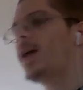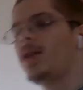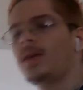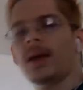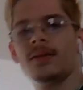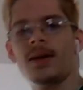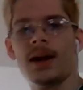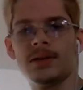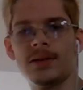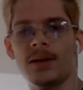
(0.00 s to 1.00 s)
I think that's
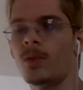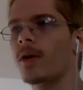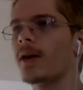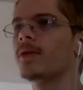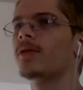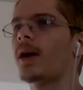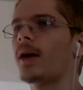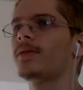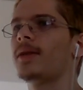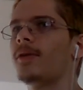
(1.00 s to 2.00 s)
actually a more
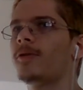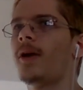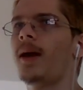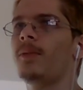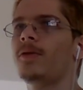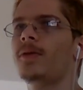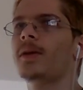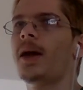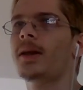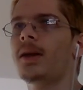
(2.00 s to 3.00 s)
interesting frame if
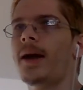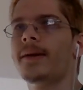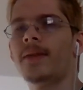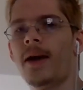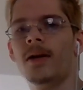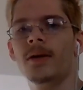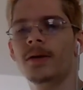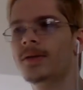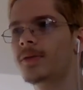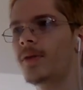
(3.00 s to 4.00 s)
you let like
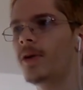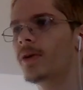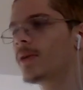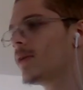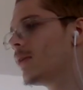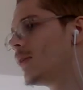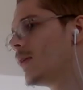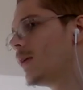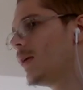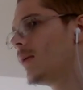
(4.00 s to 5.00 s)
terrorists vote,
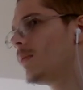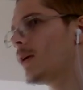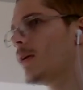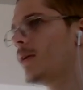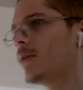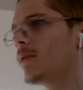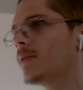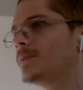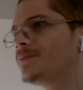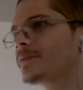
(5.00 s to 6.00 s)

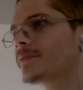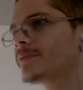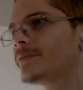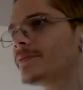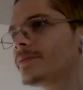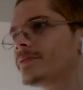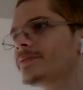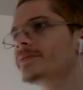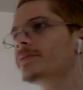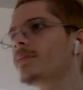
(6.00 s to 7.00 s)
because
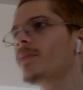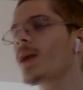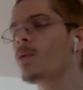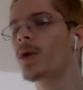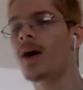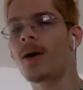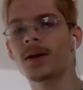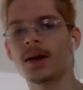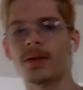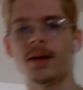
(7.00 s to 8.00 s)
we
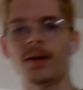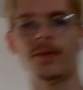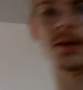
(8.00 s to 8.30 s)
already think